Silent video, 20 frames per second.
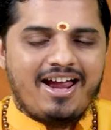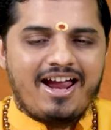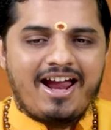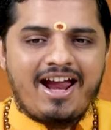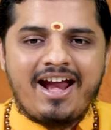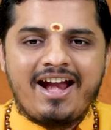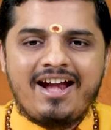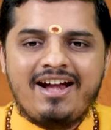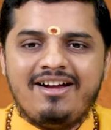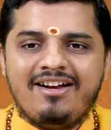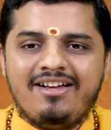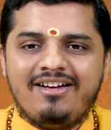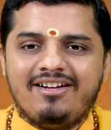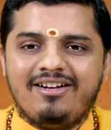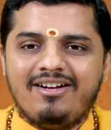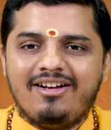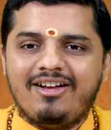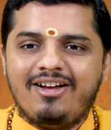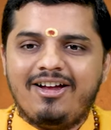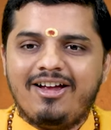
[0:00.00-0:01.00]
And
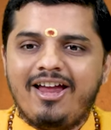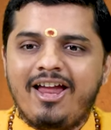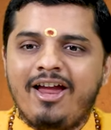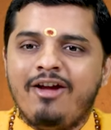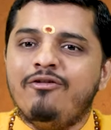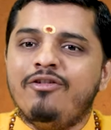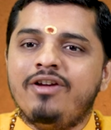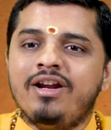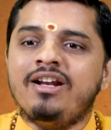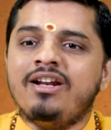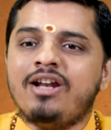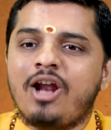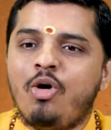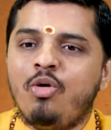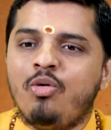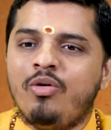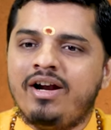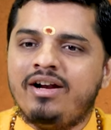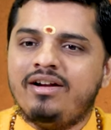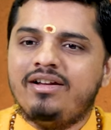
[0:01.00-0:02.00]
every
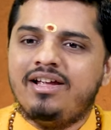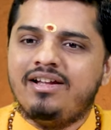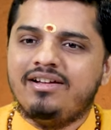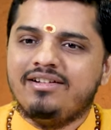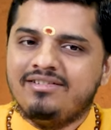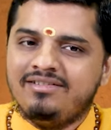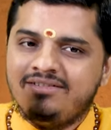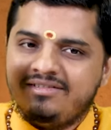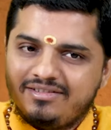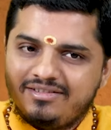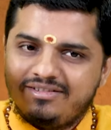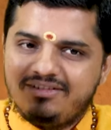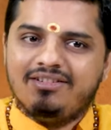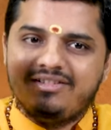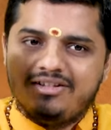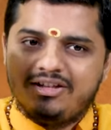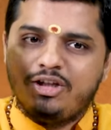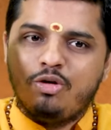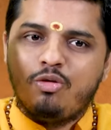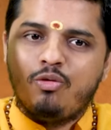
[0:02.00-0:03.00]
now and then,
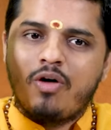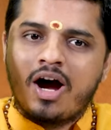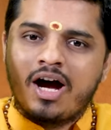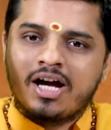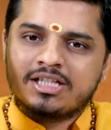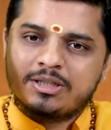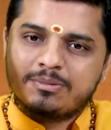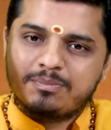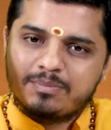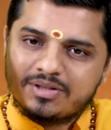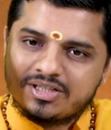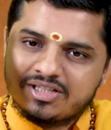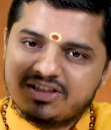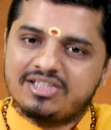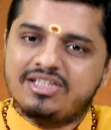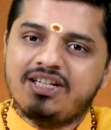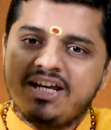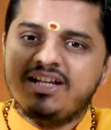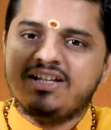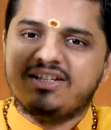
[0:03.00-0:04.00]
the wasp
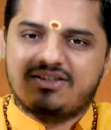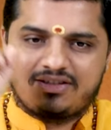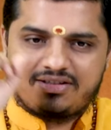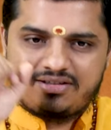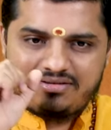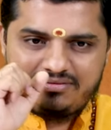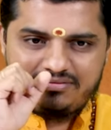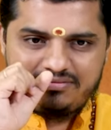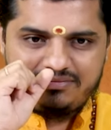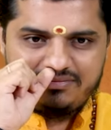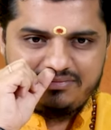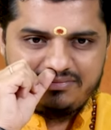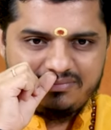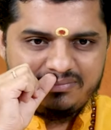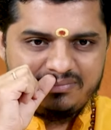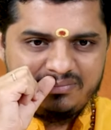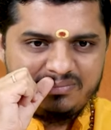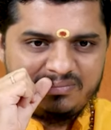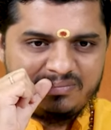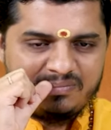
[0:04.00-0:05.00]
stings
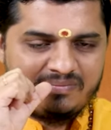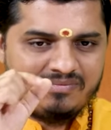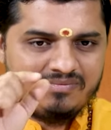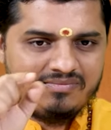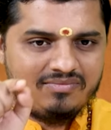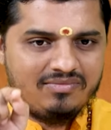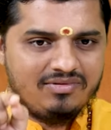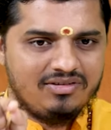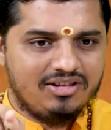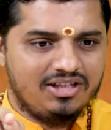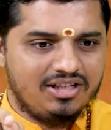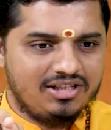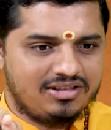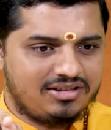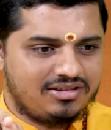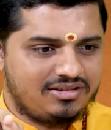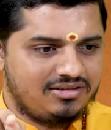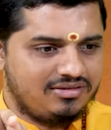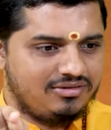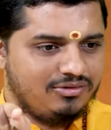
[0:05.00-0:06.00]

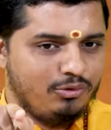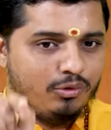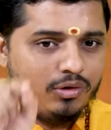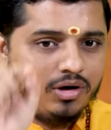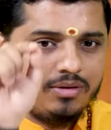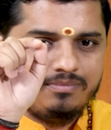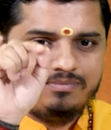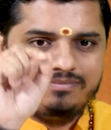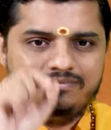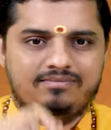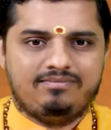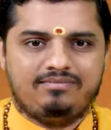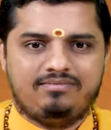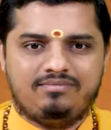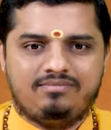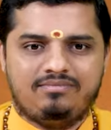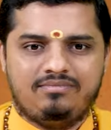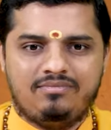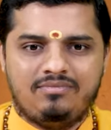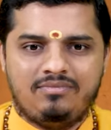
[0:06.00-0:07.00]
this worm.
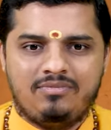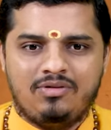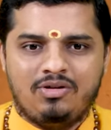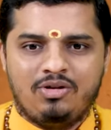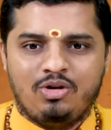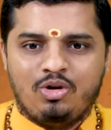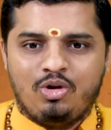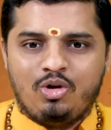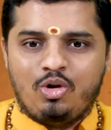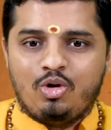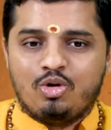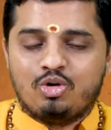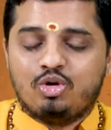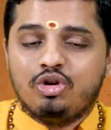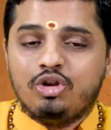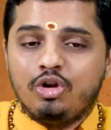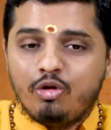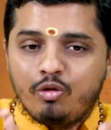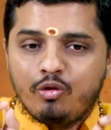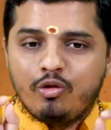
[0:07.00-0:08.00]
So
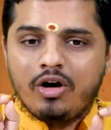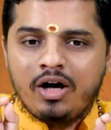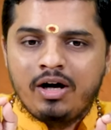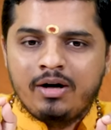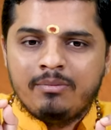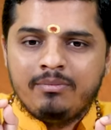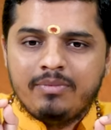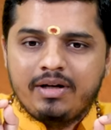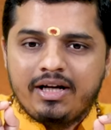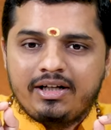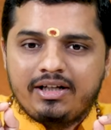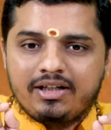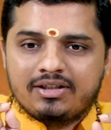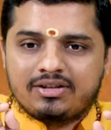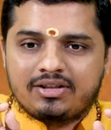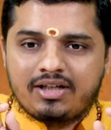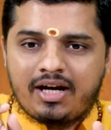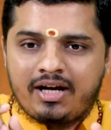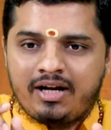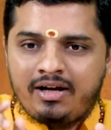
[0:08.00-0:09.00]
the worm, it is
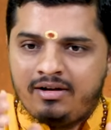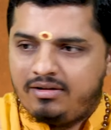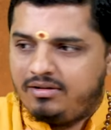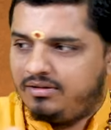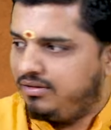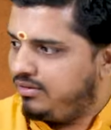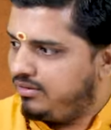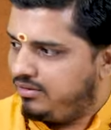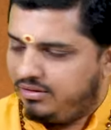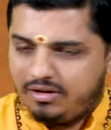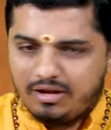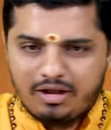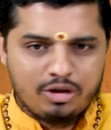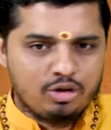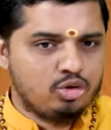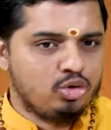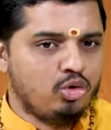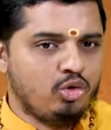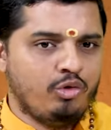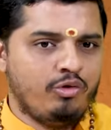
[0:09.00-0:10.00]
said, there
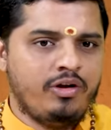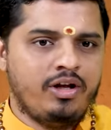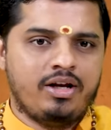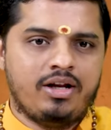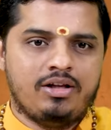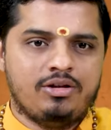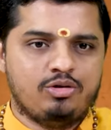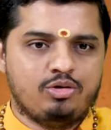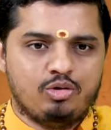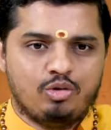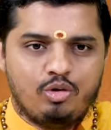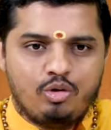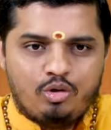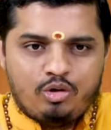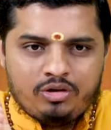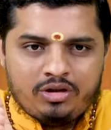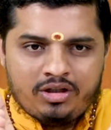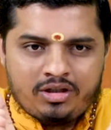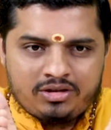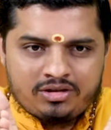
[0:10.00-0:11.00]
is nowhere else to
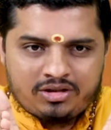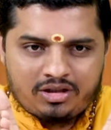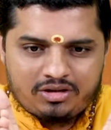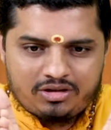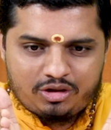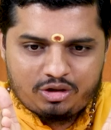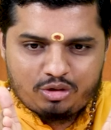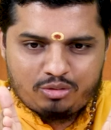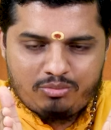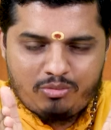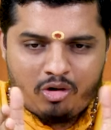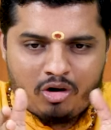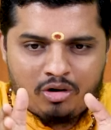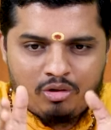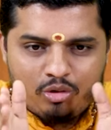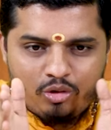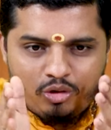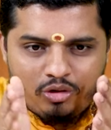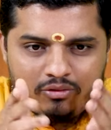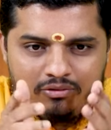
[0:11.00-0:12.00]
go. There is such a small
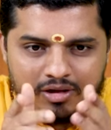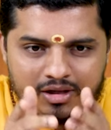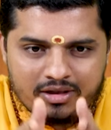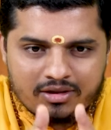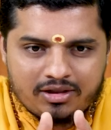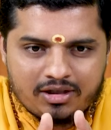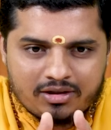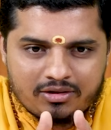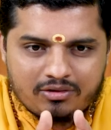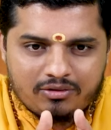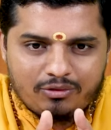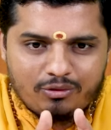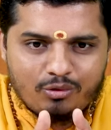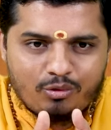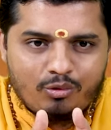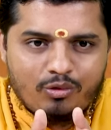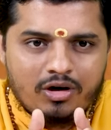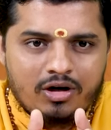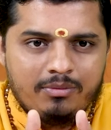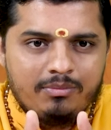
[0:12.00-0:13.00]
hole where that
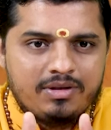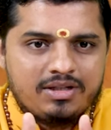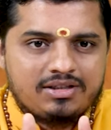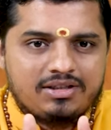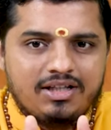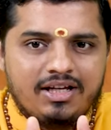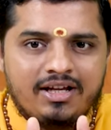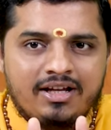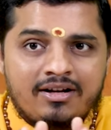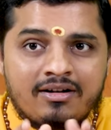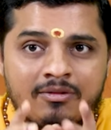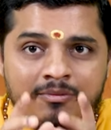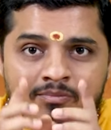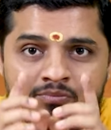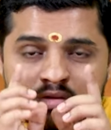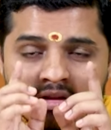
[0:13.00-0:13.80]
worm is there.